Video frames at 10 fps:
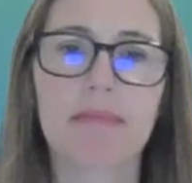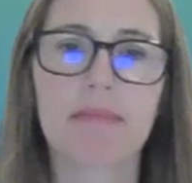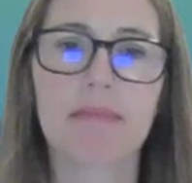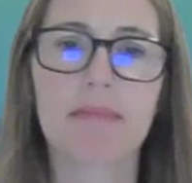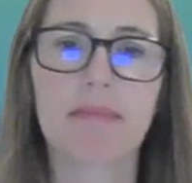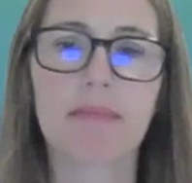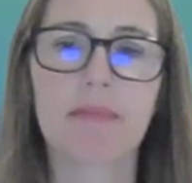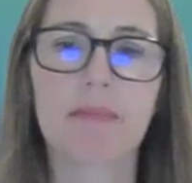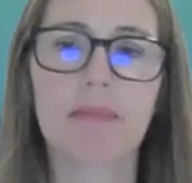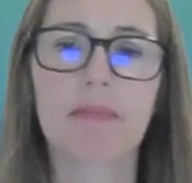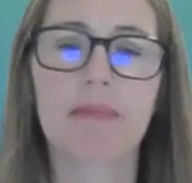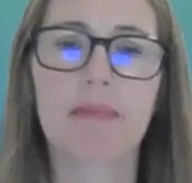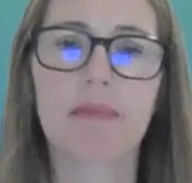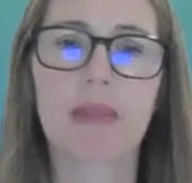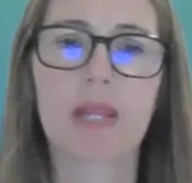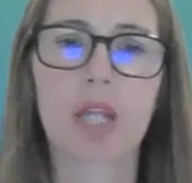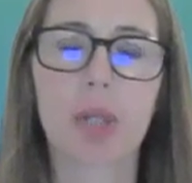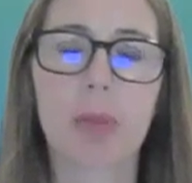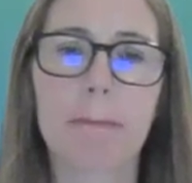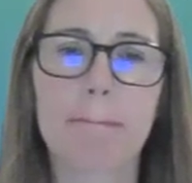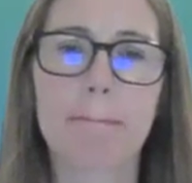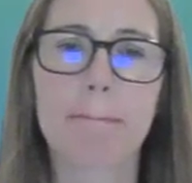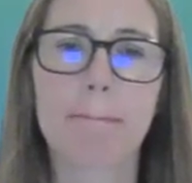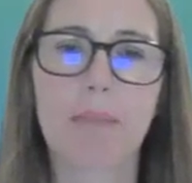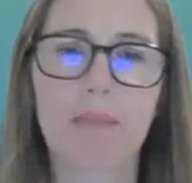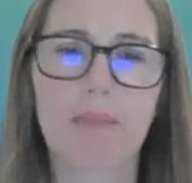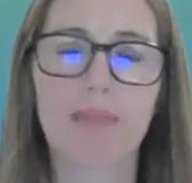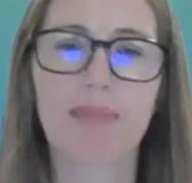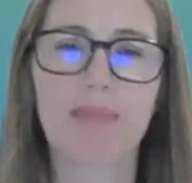of providing and expanding